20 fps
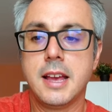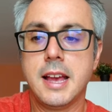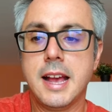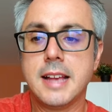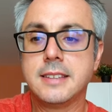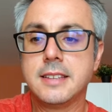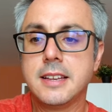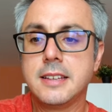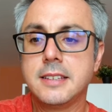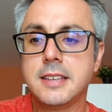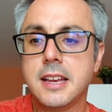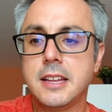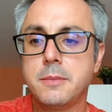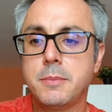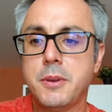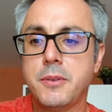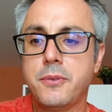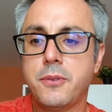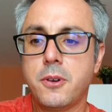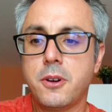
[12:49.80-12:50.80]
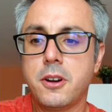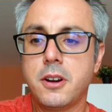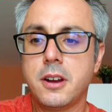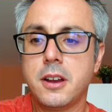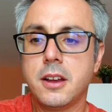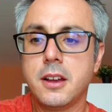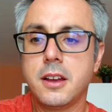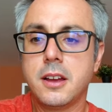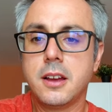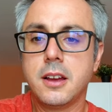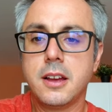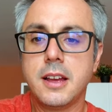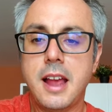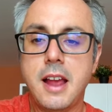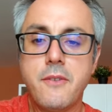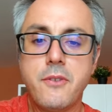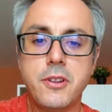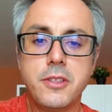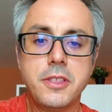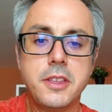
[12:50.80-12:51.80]
As I said before,
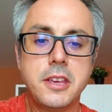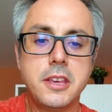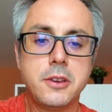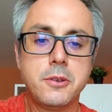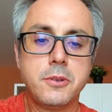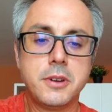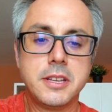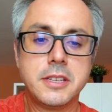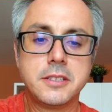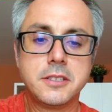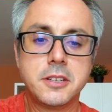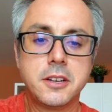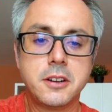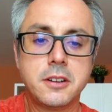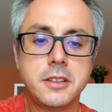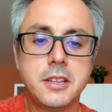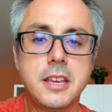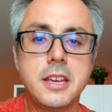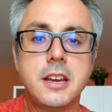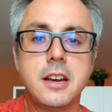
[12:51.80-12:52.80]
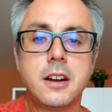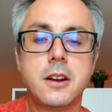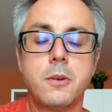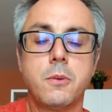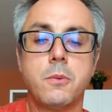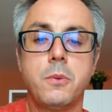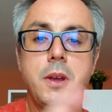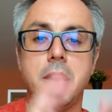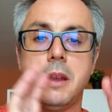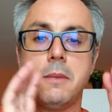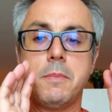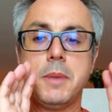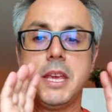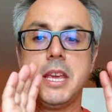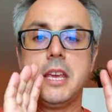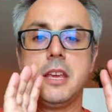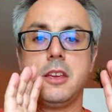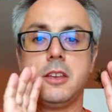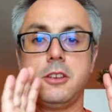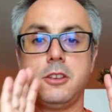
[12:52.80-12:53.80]
everything you insert here will
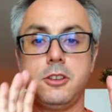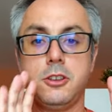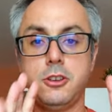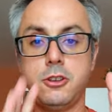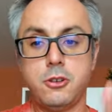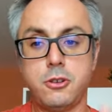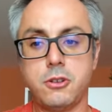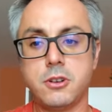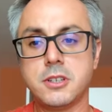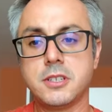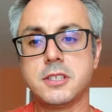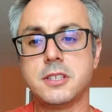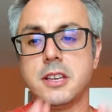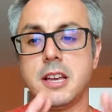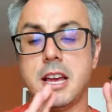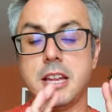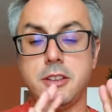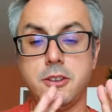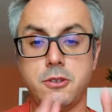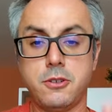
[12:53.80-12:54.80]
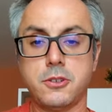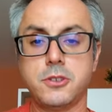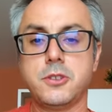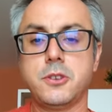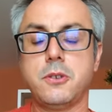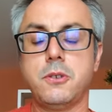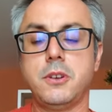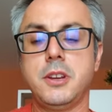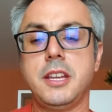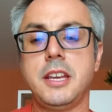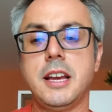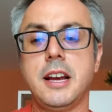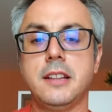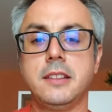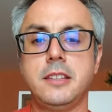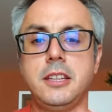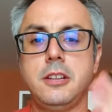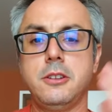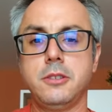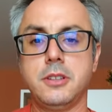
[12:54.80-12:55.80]
be yours and yours only
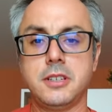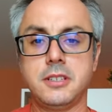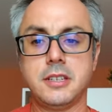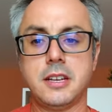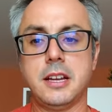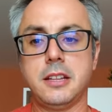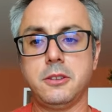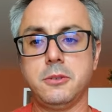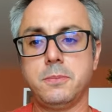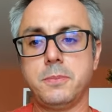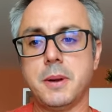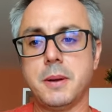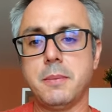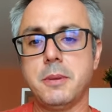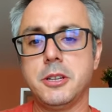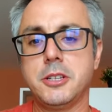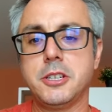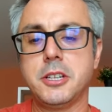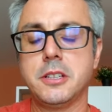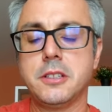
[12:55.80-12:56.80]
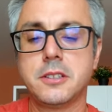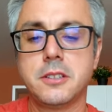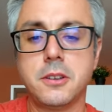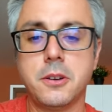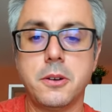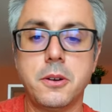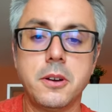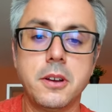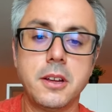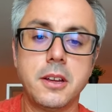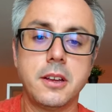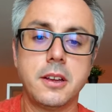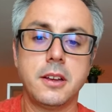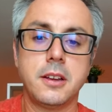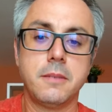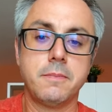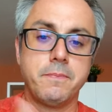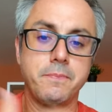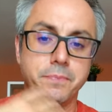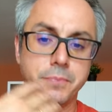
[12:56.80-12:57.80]
until you decide to publish it. So
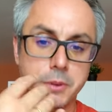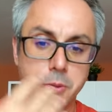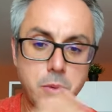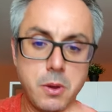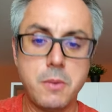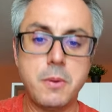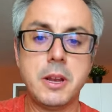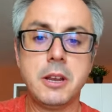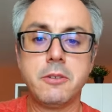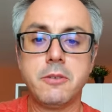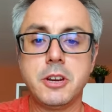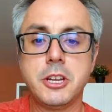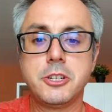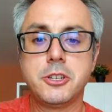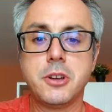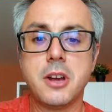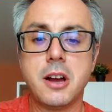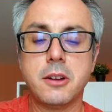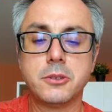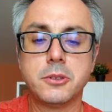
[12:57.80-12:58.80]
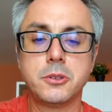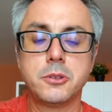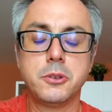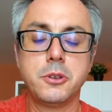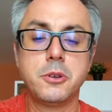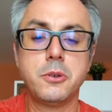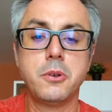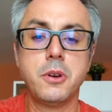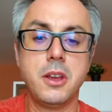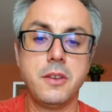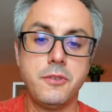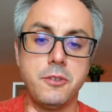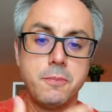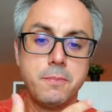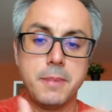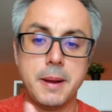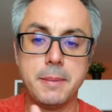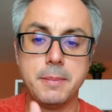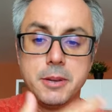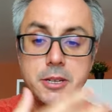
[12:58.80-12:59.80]
we will reach out to you if you
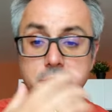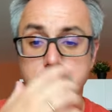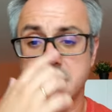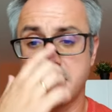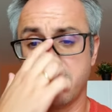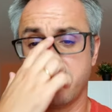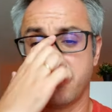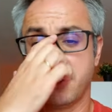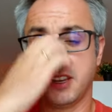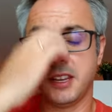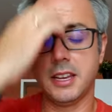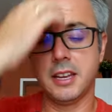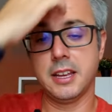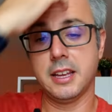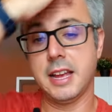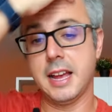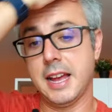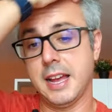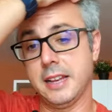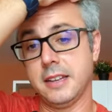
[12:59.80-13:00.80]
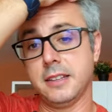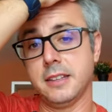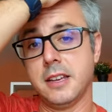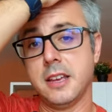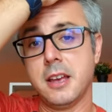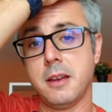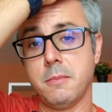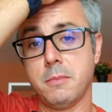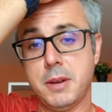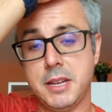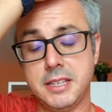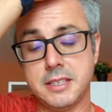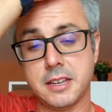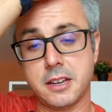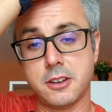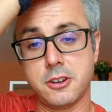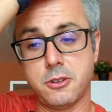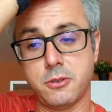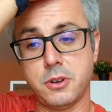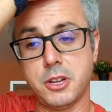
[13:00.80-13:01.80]
publish something, and please
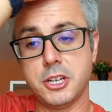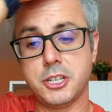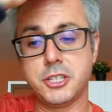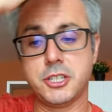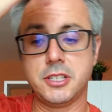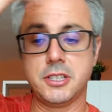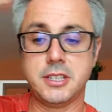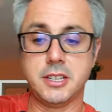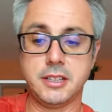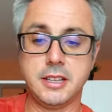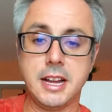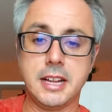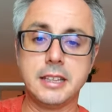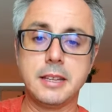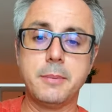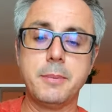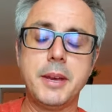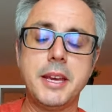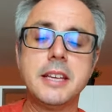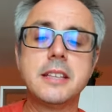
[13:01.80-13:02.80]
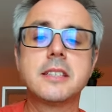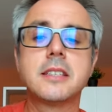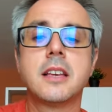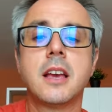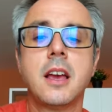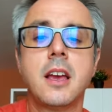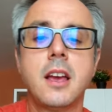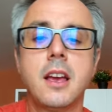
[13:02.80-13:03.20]
acknowledge the database.